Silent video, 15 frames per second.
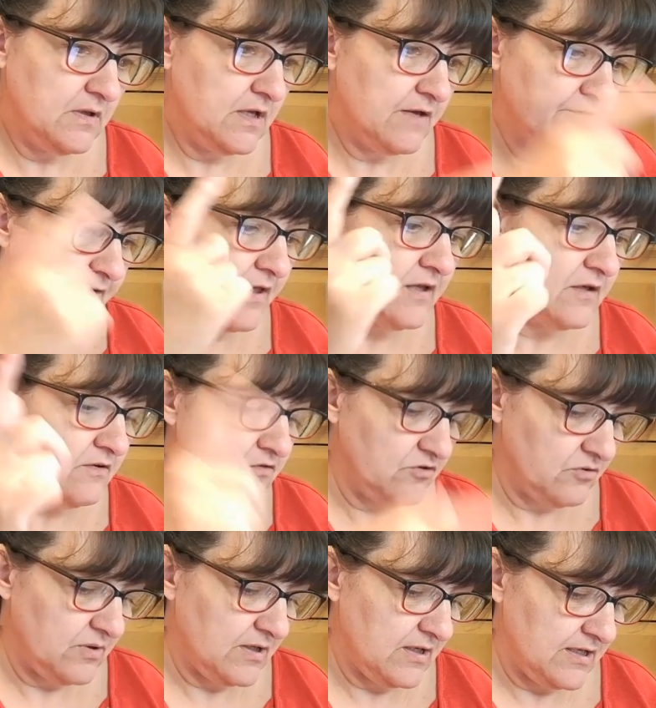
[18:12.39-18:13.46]
If I can
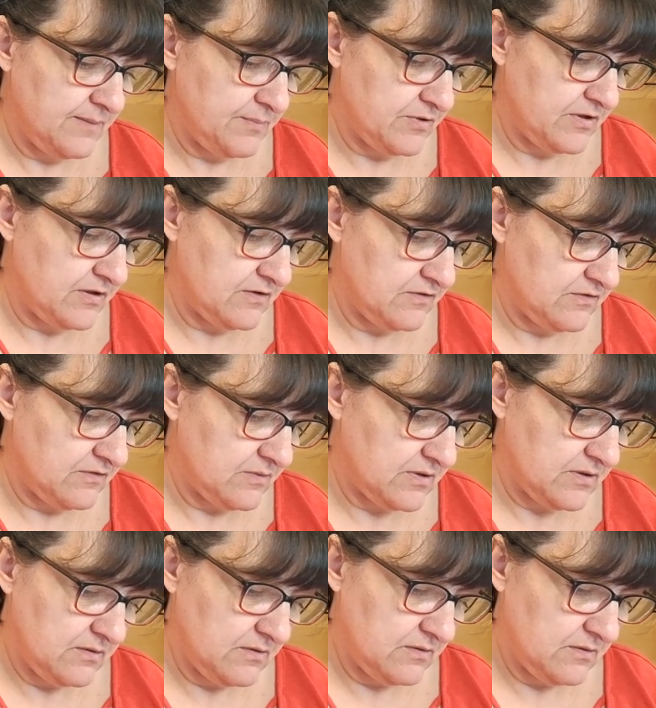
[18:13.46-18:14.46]
do it, anybody can do it.